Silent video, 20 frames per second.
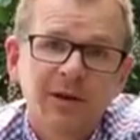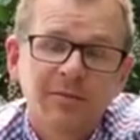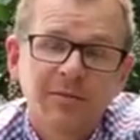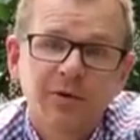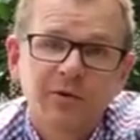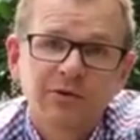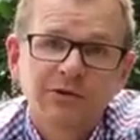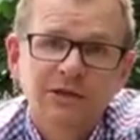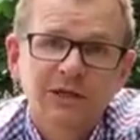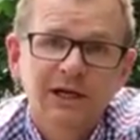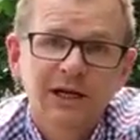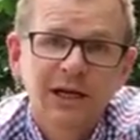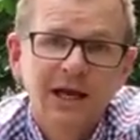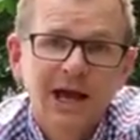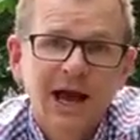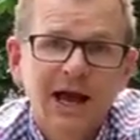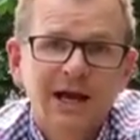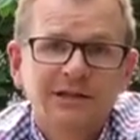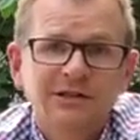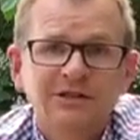important. It
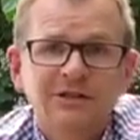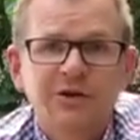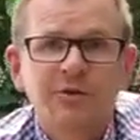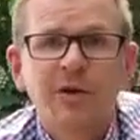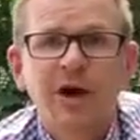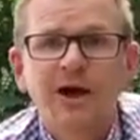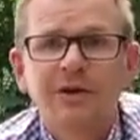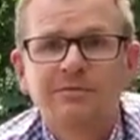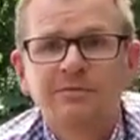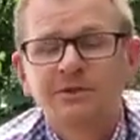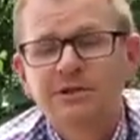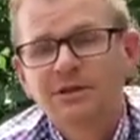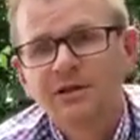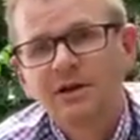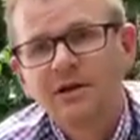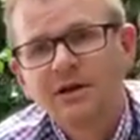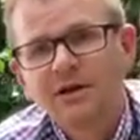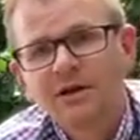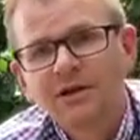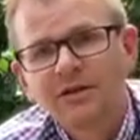had two aims.
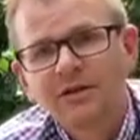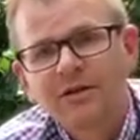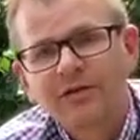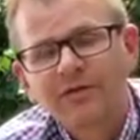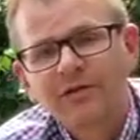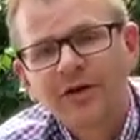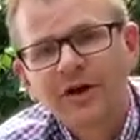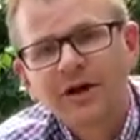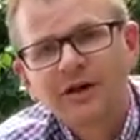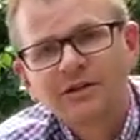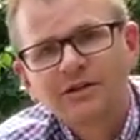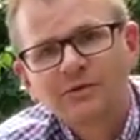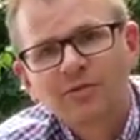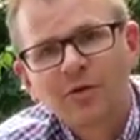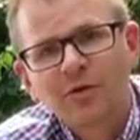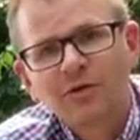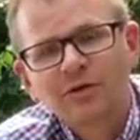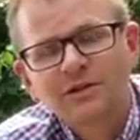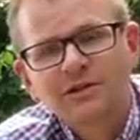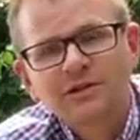The first
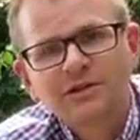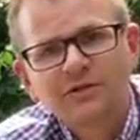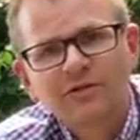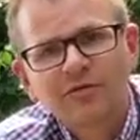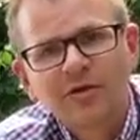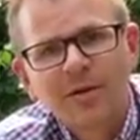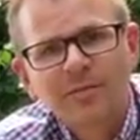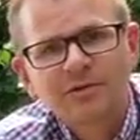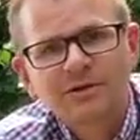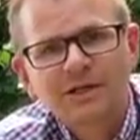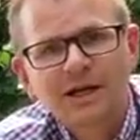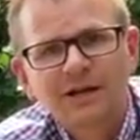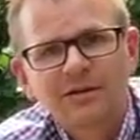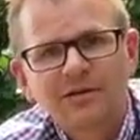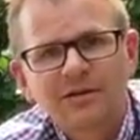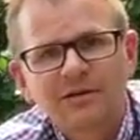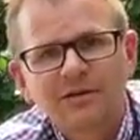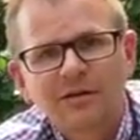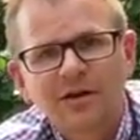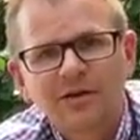was to represent
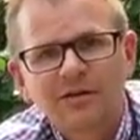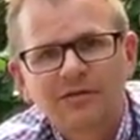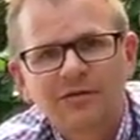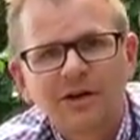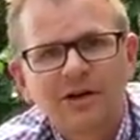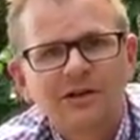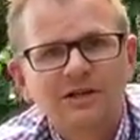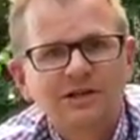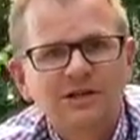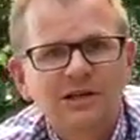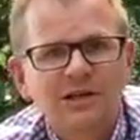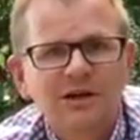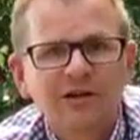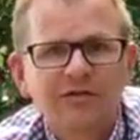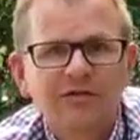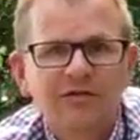the diversity of